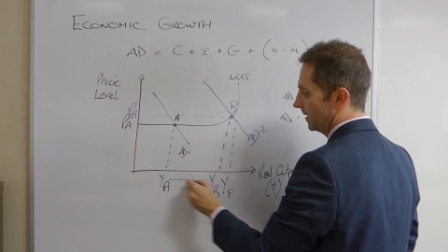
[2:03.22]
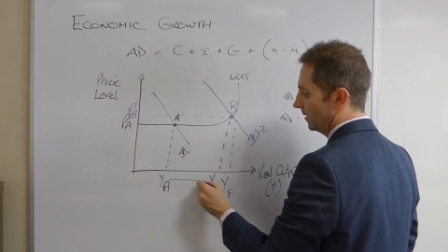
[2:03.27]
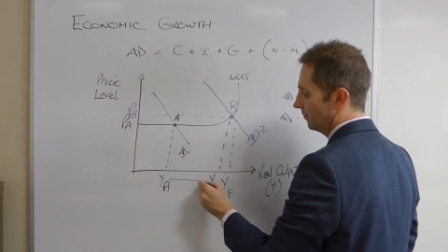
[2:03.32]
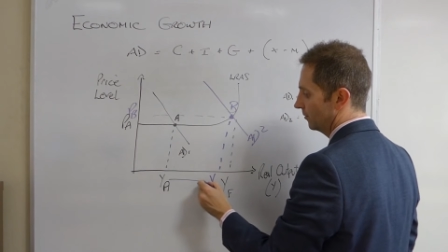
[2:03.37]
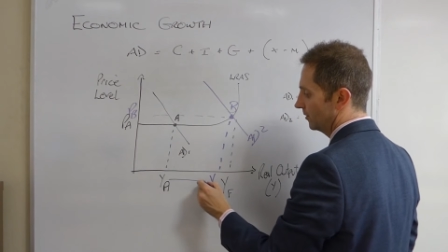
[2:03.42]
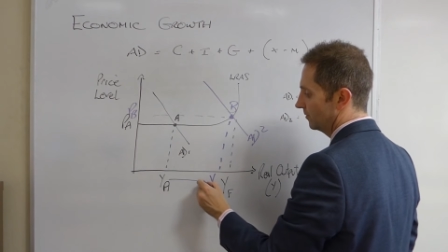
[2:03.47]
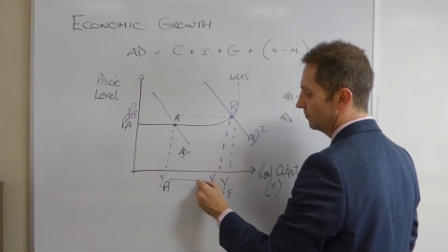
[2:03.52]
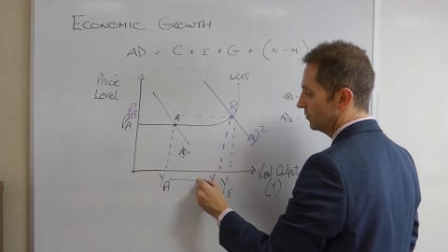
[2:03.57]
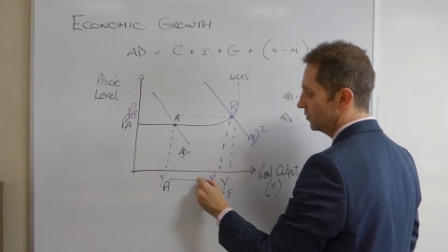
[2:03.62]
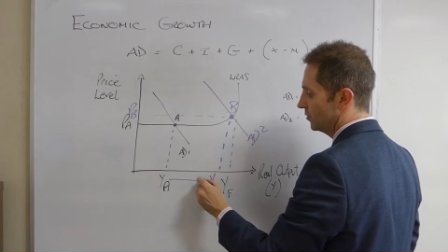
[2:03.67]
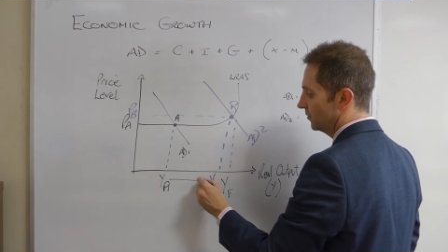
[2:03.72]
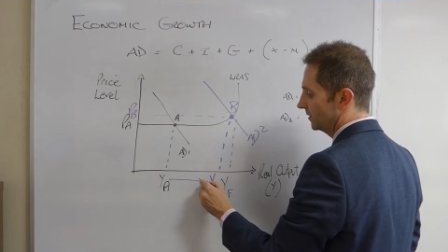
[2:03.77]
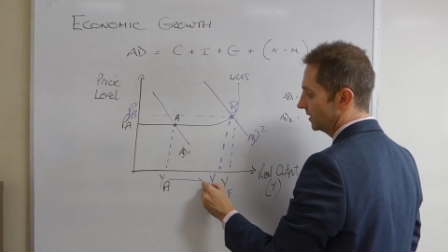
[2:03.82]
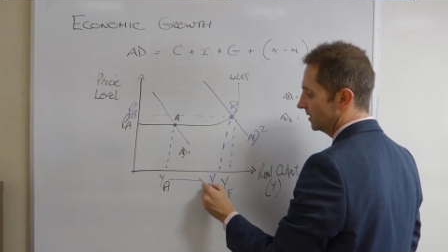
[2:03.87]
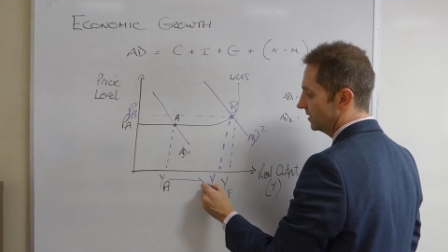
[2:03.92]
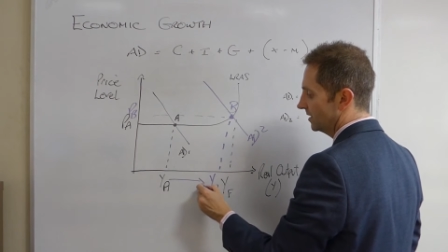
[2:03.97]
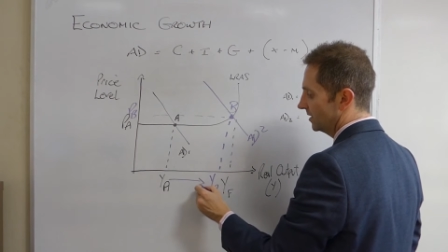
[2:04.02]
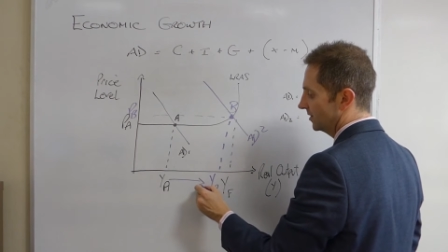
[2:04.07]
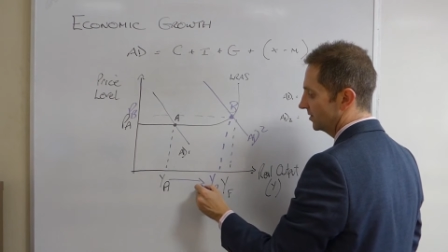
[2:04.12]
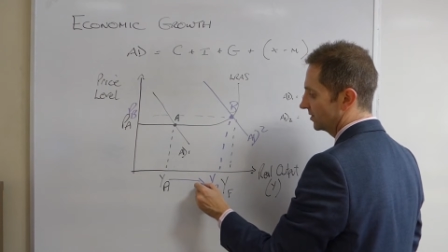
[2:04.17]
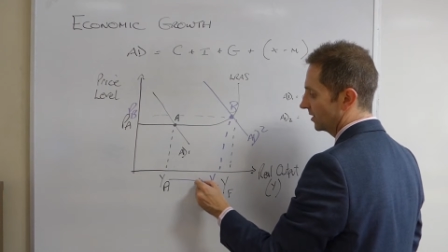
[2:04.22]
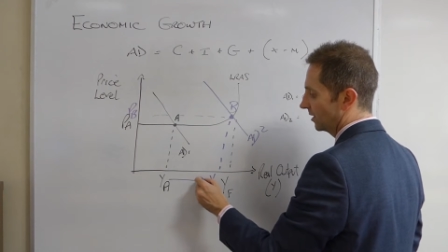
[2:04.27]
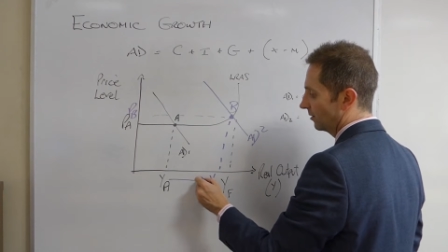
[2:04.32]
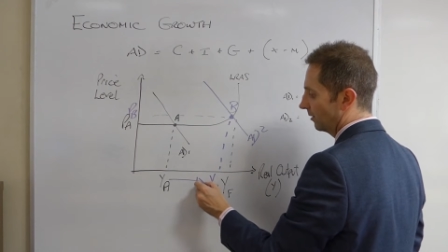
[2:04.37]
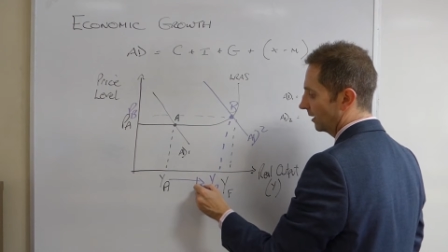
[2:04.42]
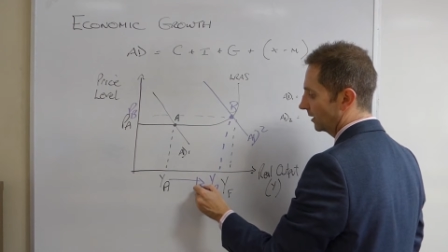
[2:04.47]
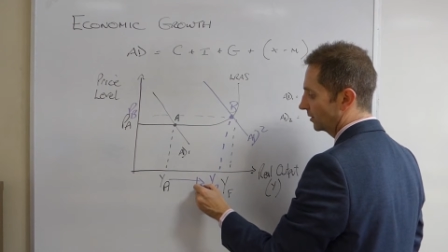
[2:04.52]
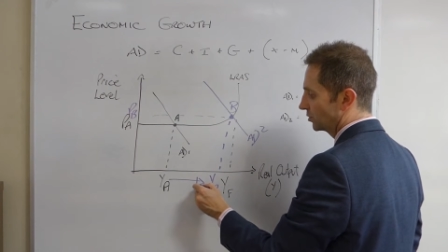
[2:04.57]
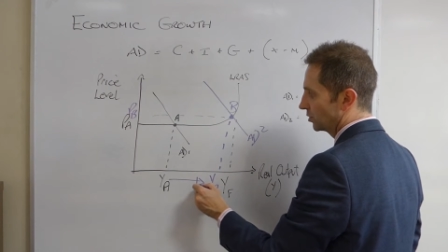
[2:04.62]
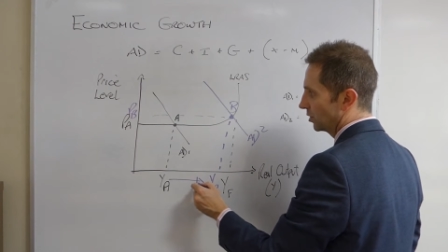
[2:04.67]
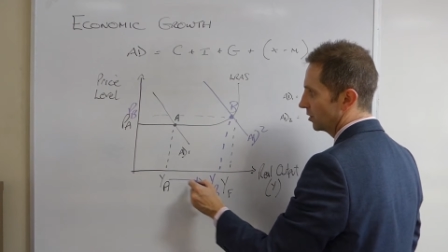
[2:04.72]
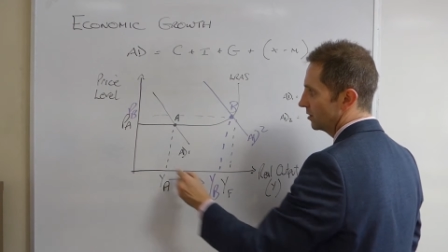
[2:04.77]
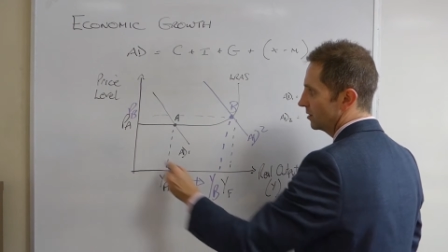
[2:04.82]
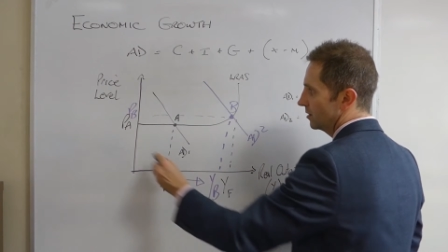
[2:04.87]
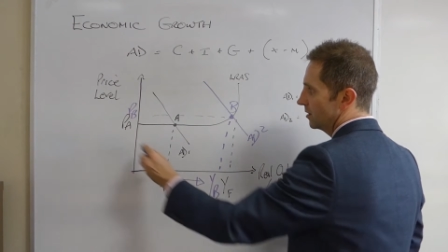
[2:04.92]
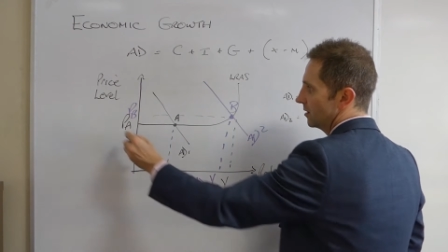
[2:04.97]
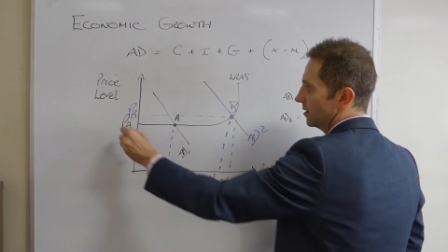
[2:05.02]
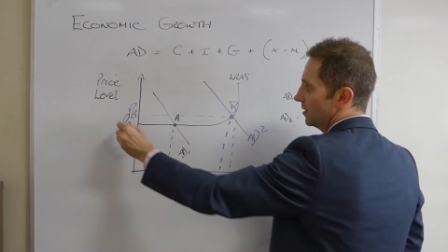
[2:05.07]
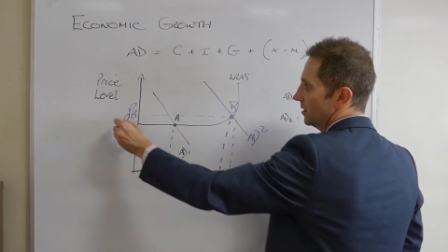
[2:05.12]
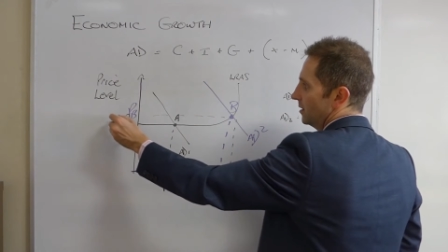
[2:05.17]
And we've moved in this
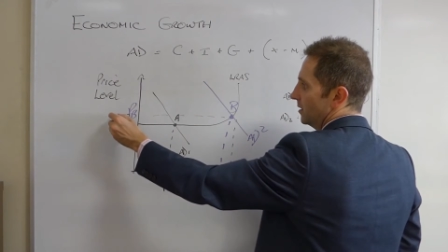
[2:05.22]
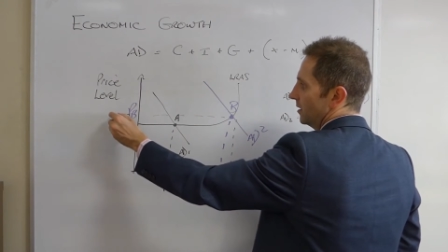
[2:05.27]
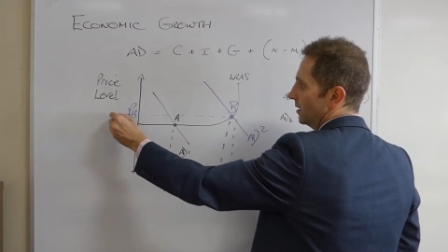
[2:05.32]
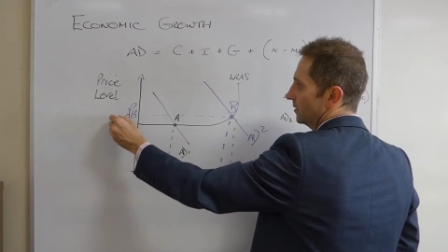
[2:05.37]
direction